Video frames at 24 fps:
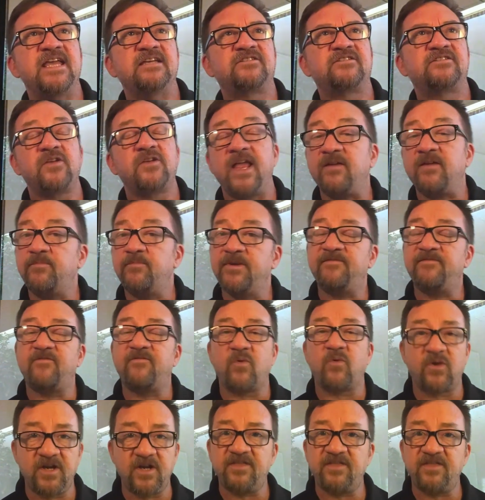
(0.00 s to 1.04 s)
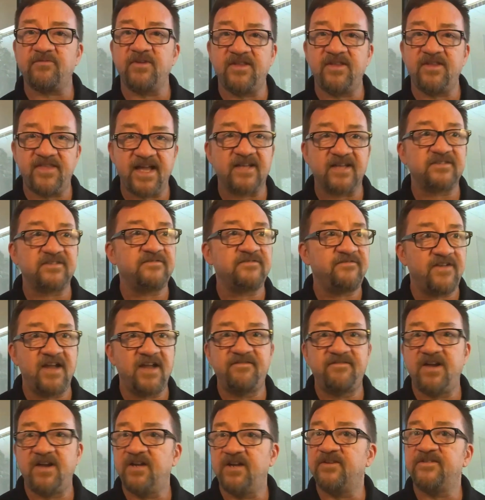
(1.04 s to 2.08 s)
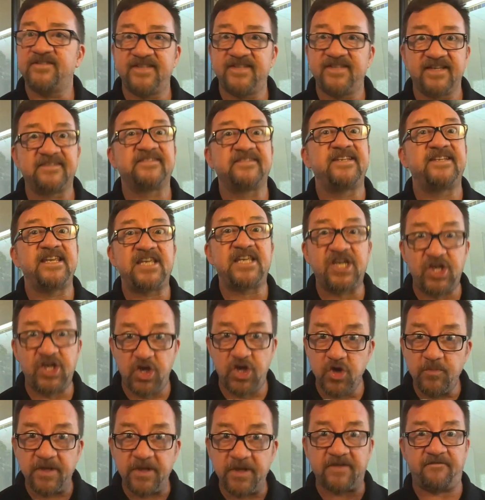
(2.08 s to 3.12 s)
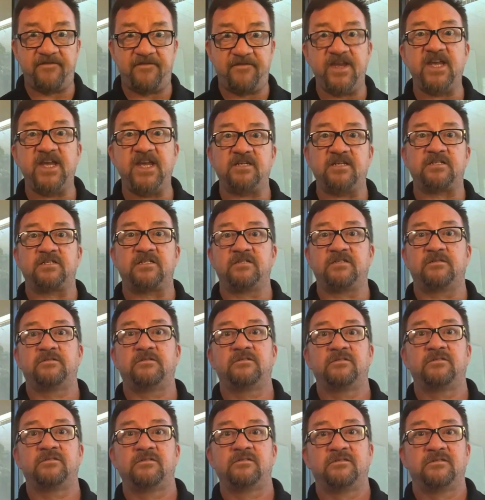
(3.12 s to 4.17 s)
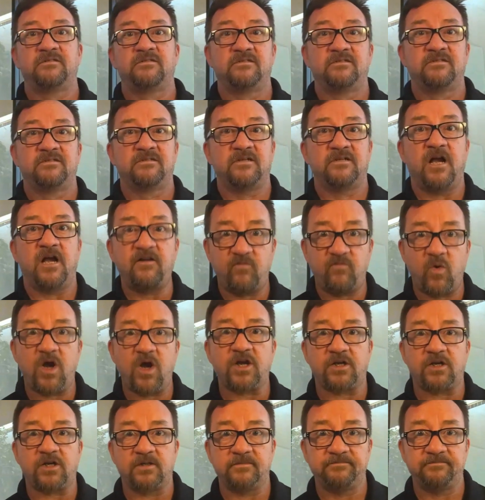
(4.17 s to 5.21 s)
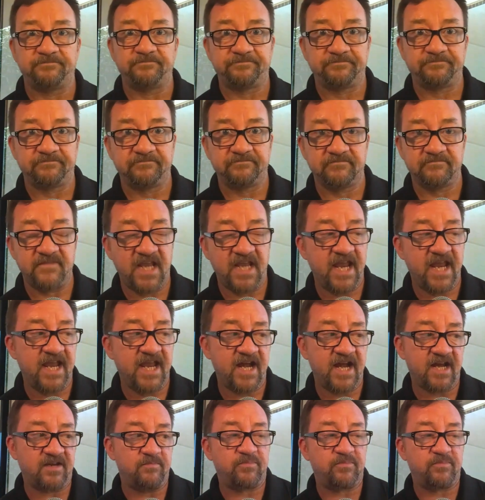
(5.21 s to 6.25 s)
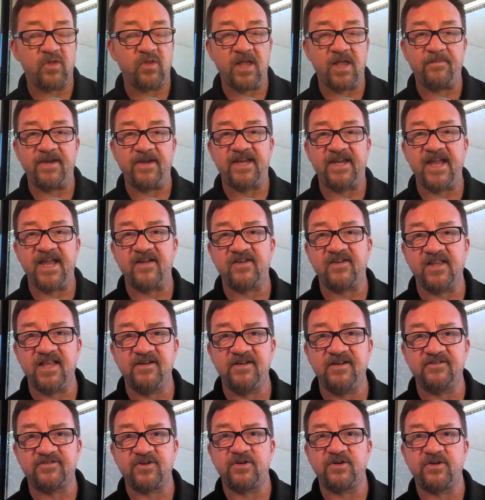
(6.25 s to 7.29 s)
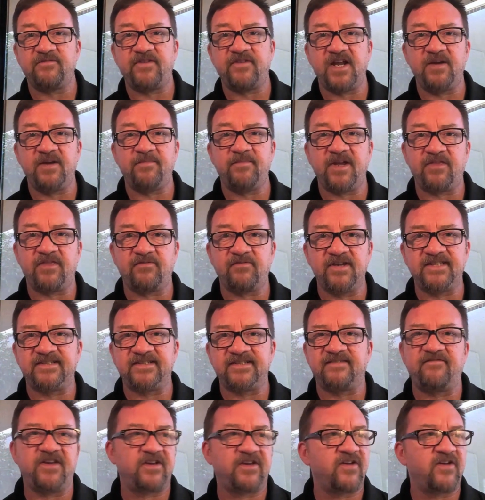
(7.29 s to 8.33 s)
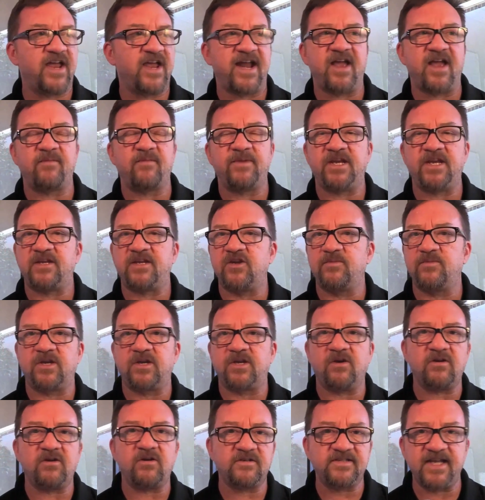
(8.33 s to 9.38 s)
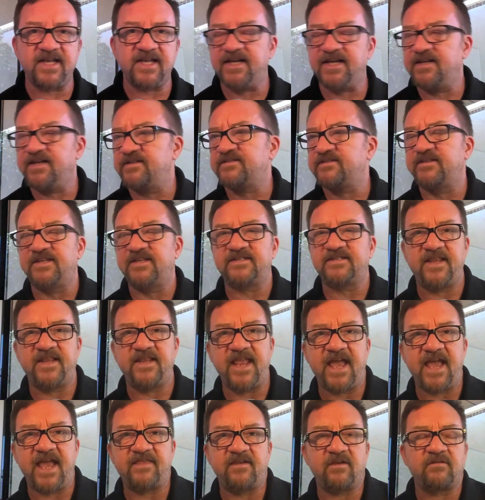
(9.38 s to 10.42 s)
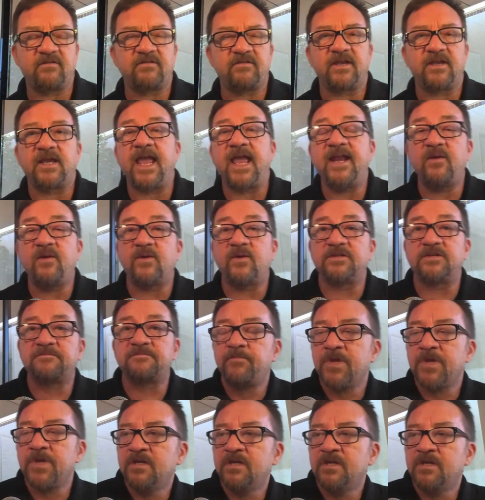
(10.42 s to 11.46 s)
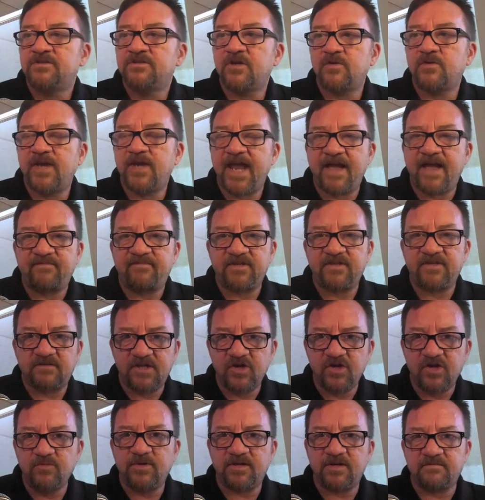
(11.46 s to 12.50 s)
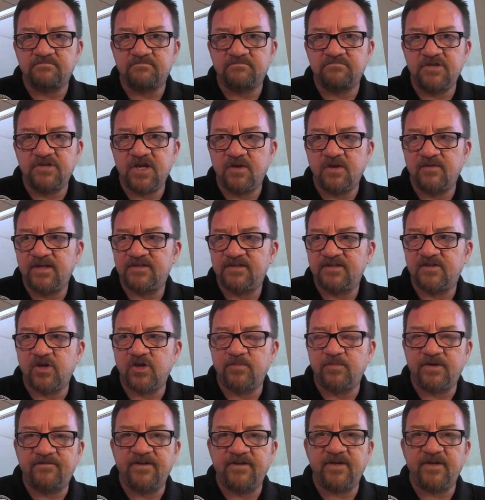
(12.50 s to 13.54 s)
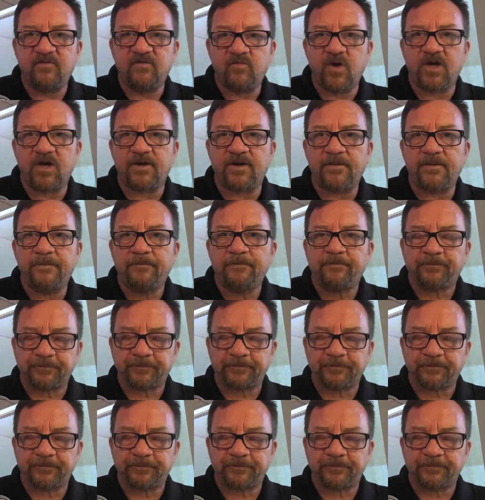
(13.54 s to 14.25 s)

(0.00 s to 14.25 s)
So that would be 43,560 cubic feet of water. And I could pull out my calculator and start dividing by threes and figure out how many cubic yards that is and this and that and the other thing. Anyways, so you have this cubic, you know, these cubic feet of water